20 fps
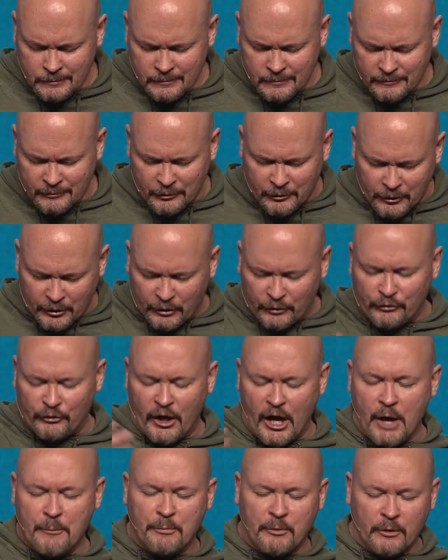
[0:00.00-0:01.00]
for her
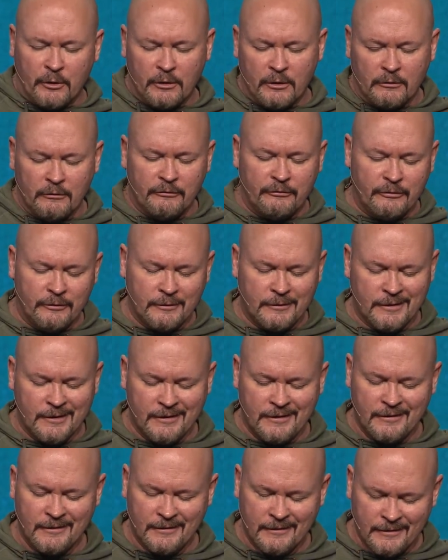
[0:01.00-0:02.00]
example of
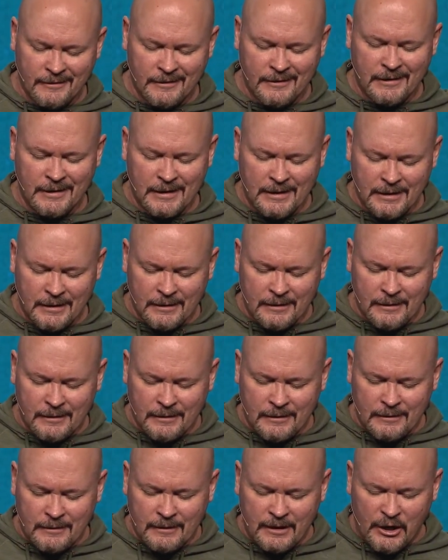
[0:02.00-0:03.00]

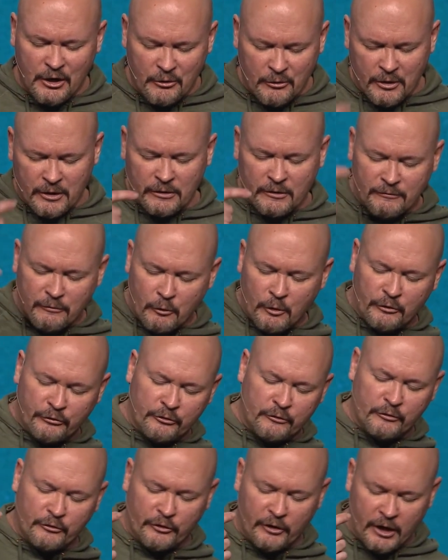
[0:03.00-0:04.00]
hearing the voice
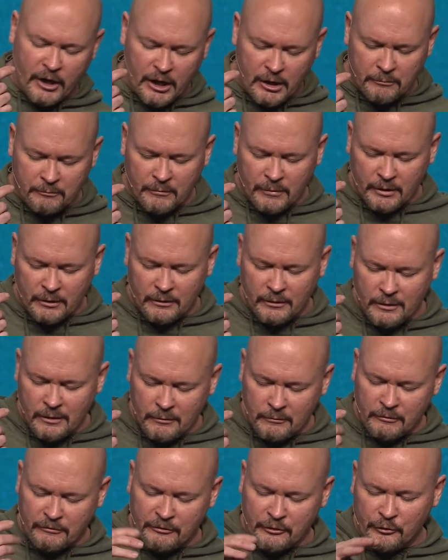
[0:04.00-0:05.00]
of shame but
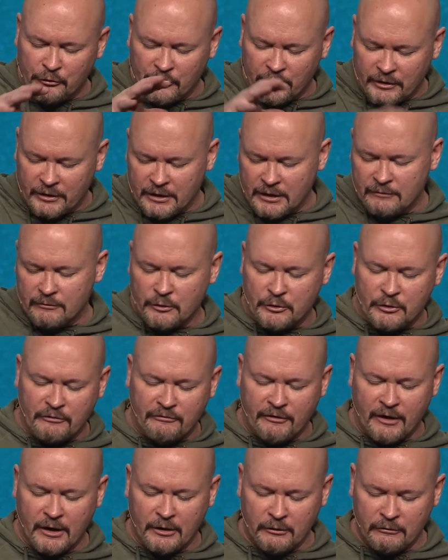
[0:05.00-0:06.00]
refusing to give it the
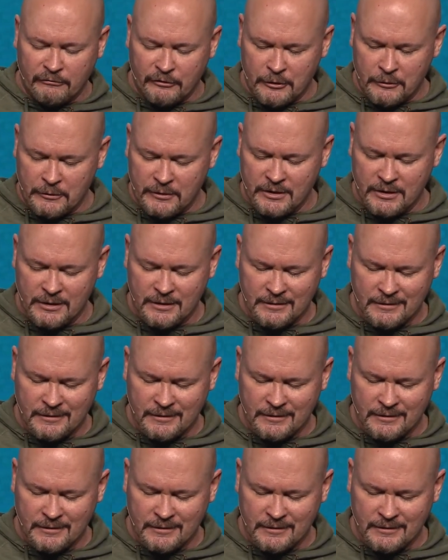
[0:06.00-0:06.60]
final vote.